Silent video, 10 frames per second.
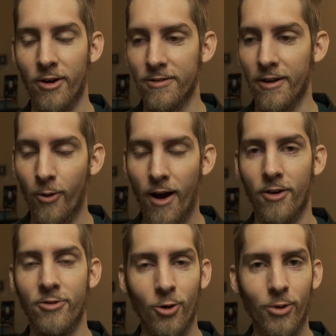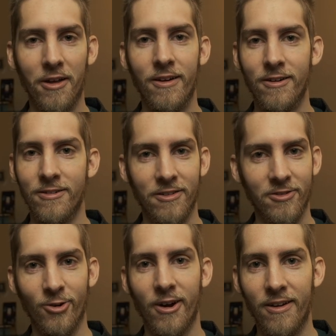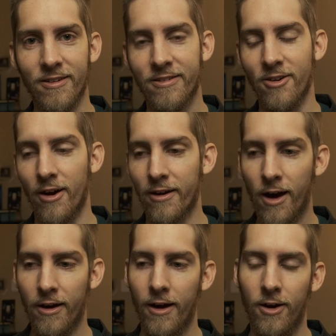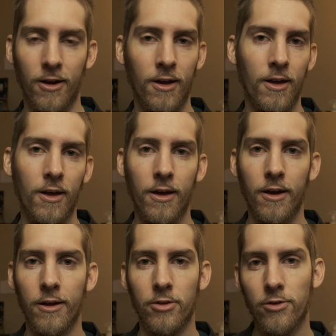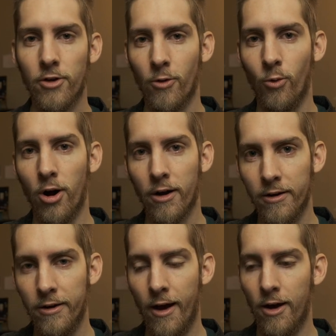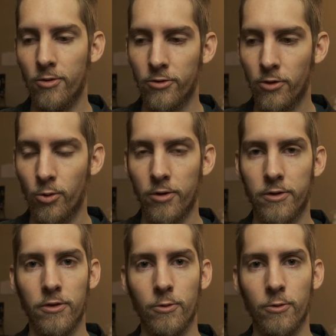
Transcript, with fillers: I was like, wow, nobody here. This is great. So I got out and I just started walking down towards the